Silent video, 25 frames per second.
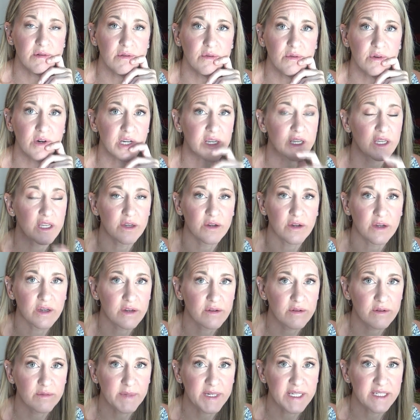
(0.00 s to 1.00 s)
Or you can
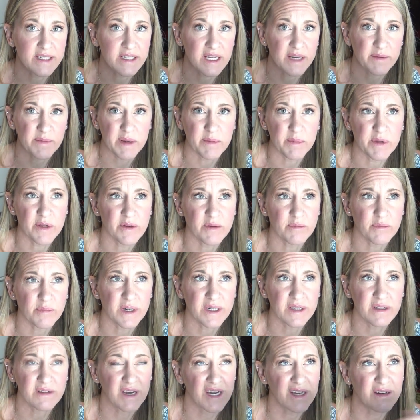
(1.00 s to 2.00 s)
go to my site. Maybe you can
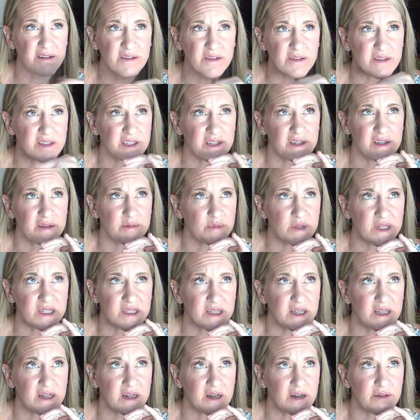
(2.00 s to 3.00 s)
print. I don't know that you can print
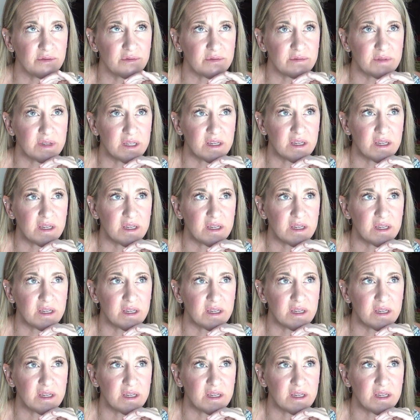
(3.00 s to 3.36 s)
that off.